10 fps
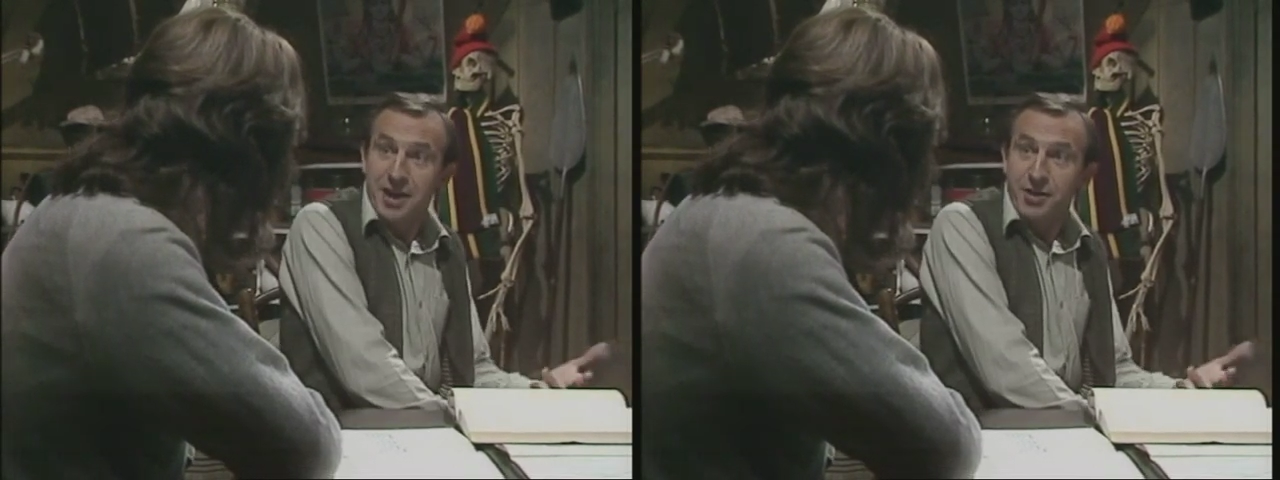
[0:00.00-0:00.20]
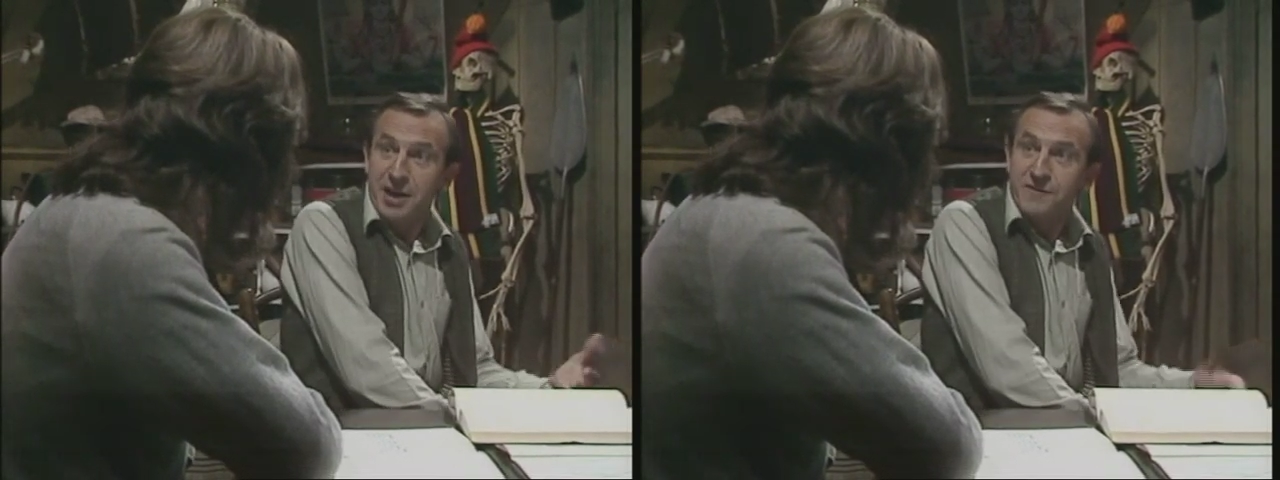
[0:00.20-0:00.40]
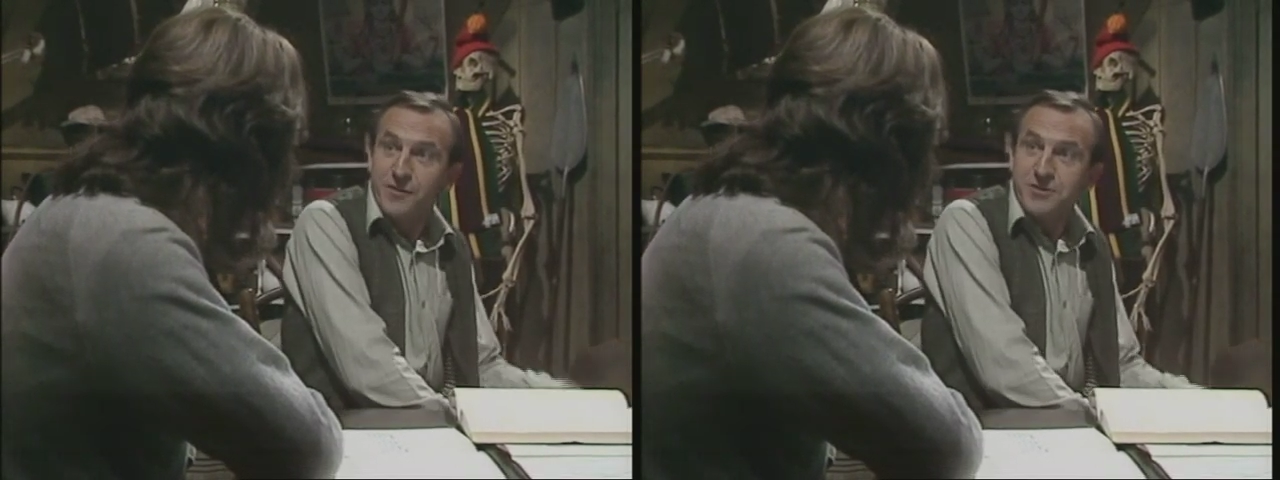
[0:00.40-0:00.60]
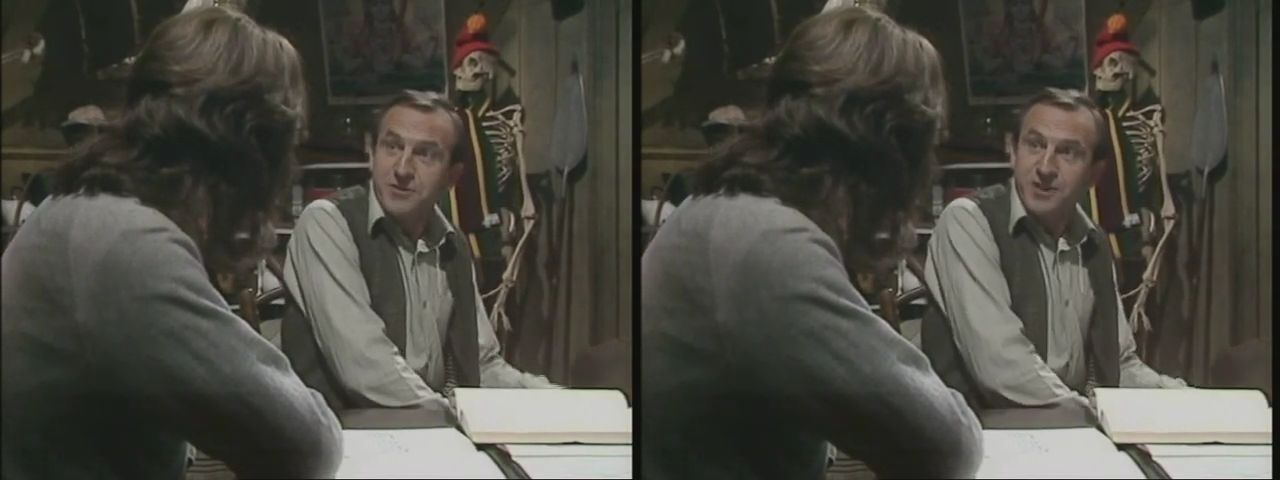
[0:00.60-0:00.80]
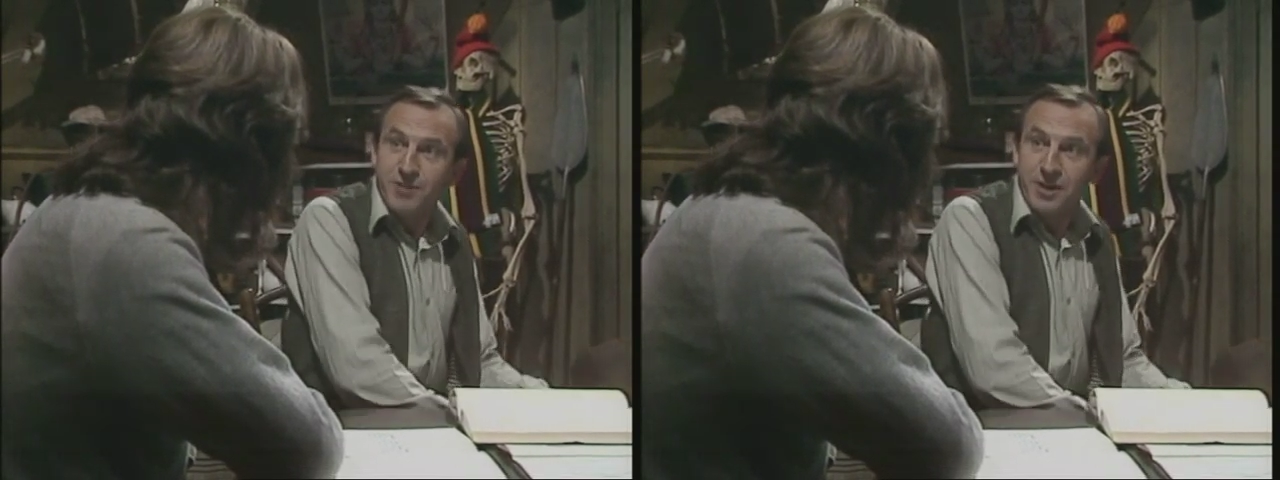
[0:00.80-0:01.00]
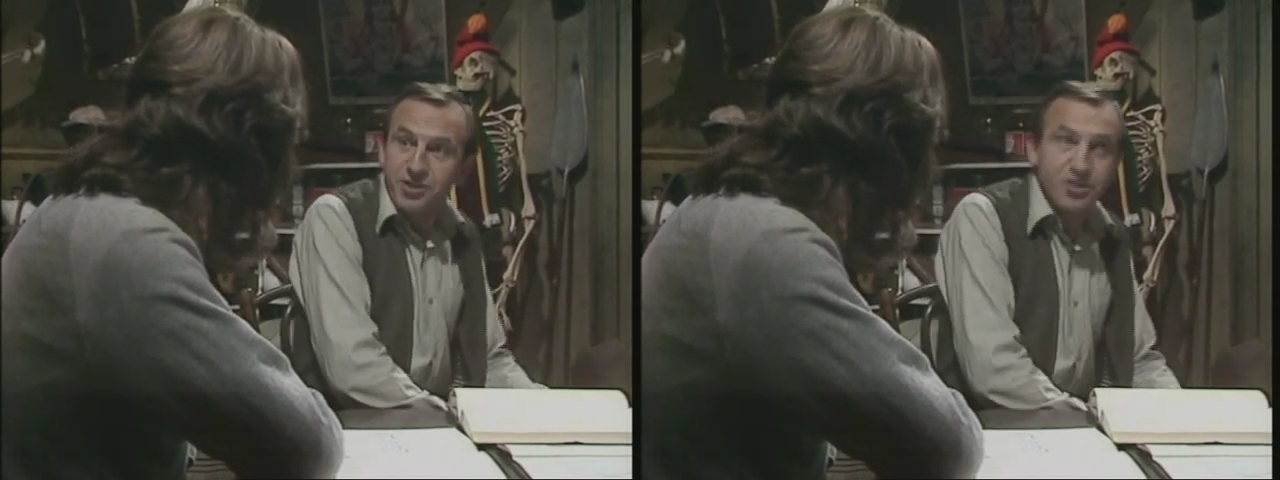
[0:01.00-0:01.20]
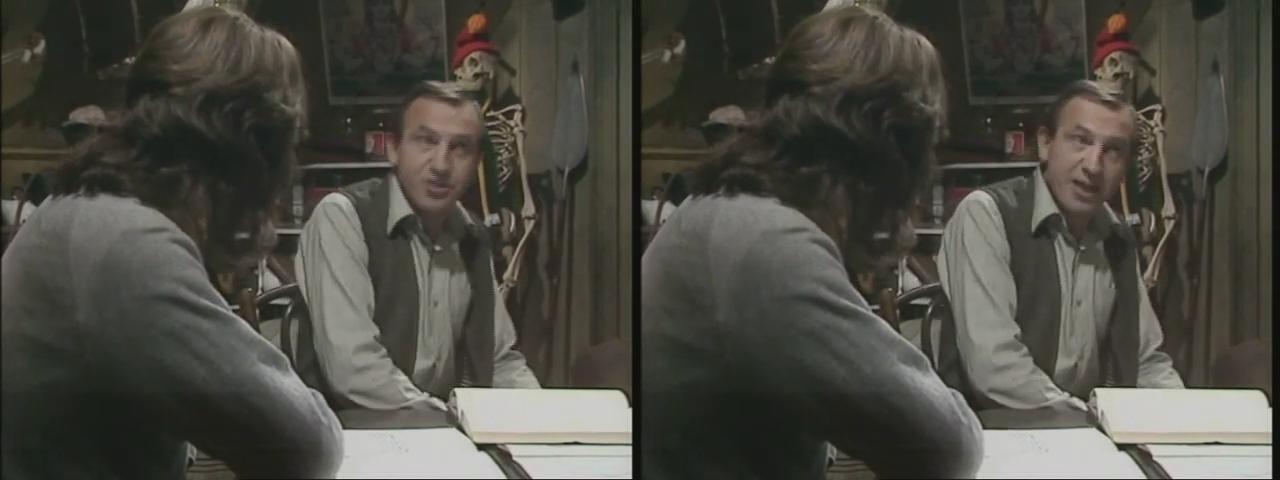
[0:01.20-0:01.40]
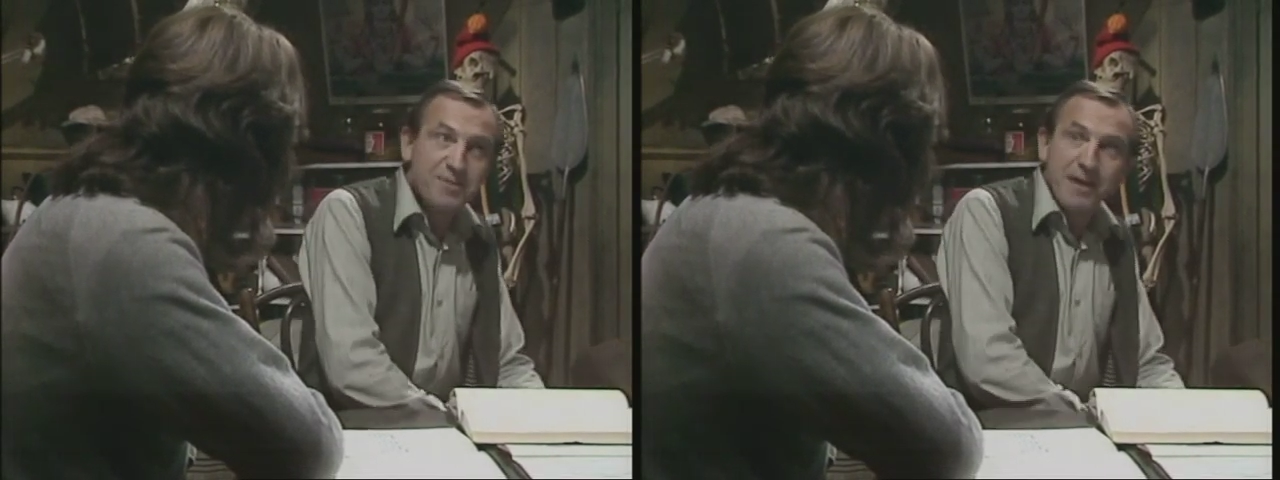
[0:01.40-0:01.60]
I can only afford so much. You
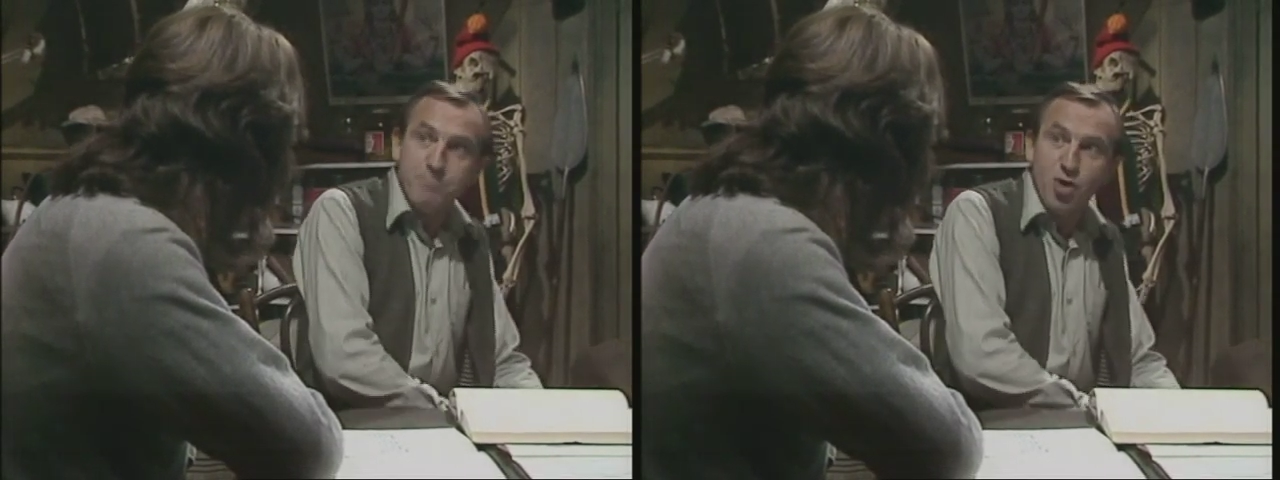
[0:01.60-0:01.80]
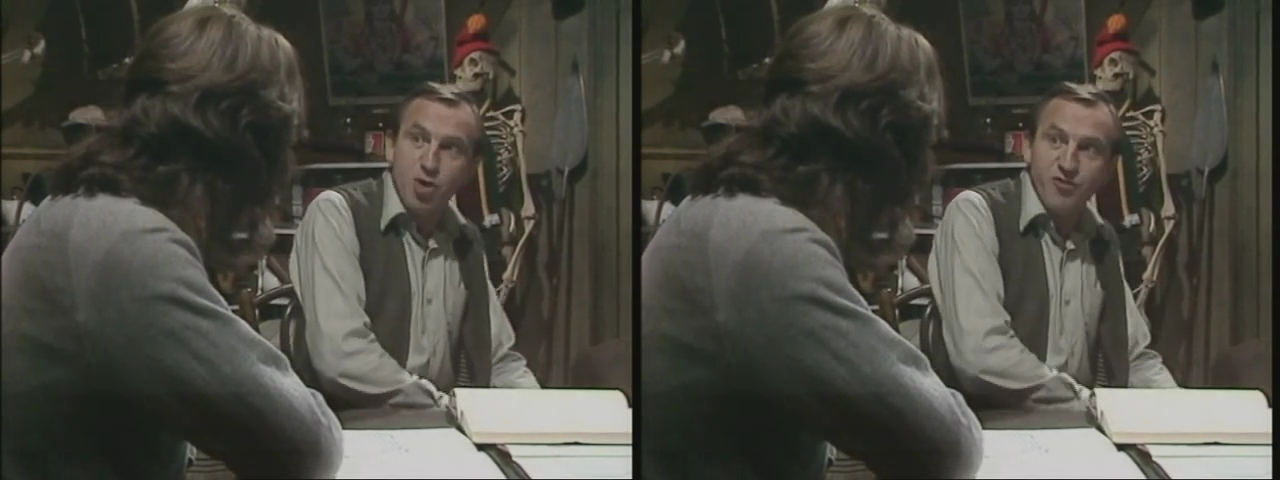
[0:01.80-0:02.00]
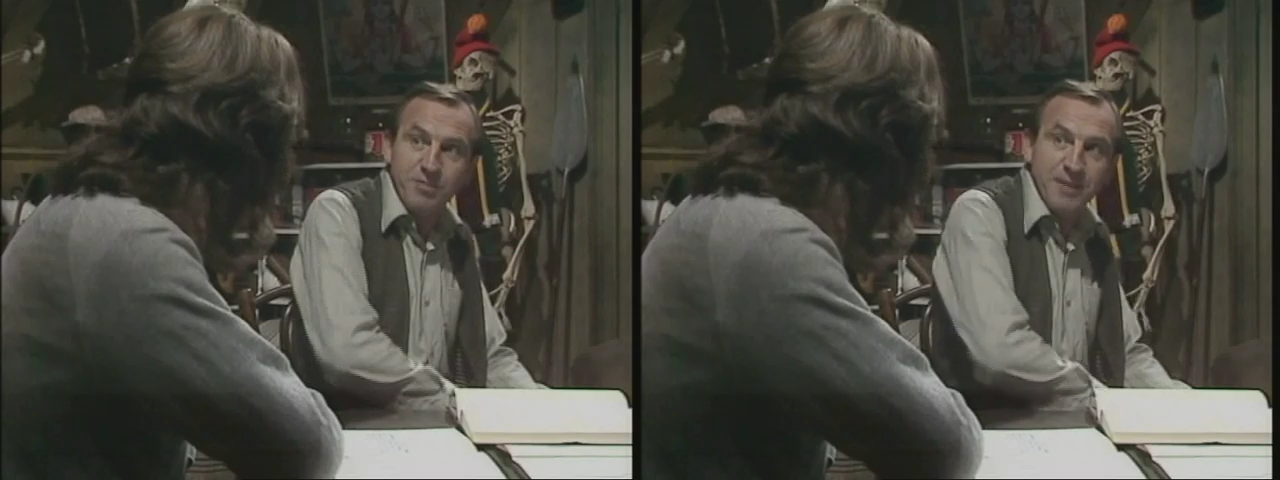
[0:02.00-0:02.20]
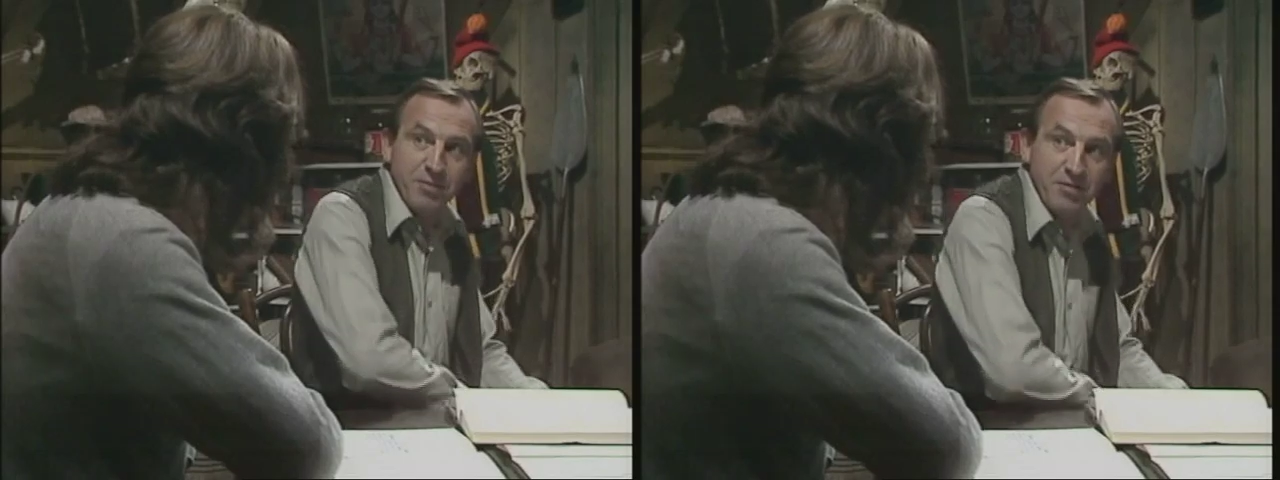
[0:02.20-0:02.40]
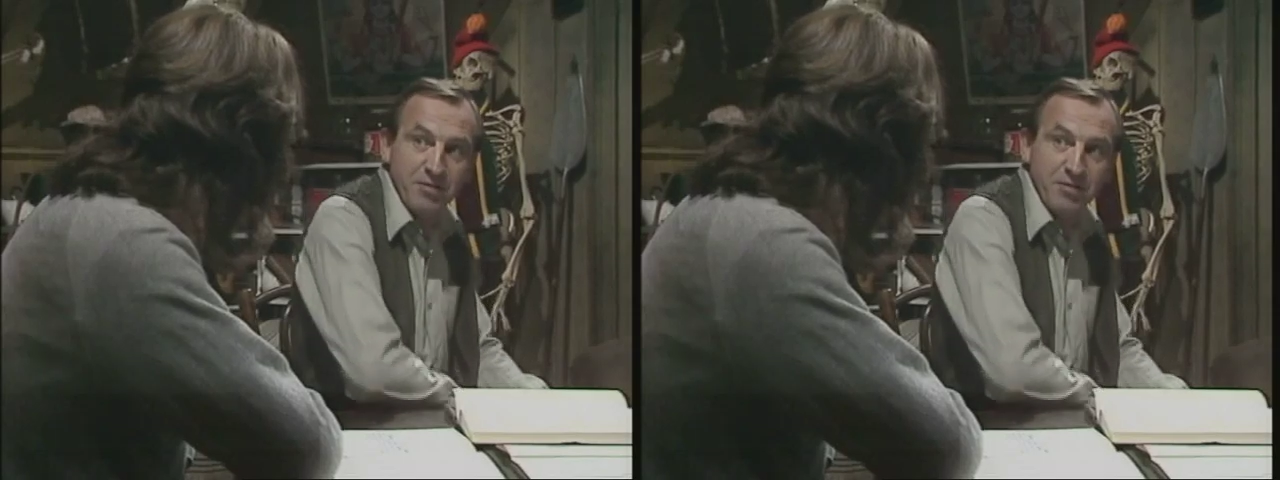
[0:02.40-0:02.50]
should expect more for people.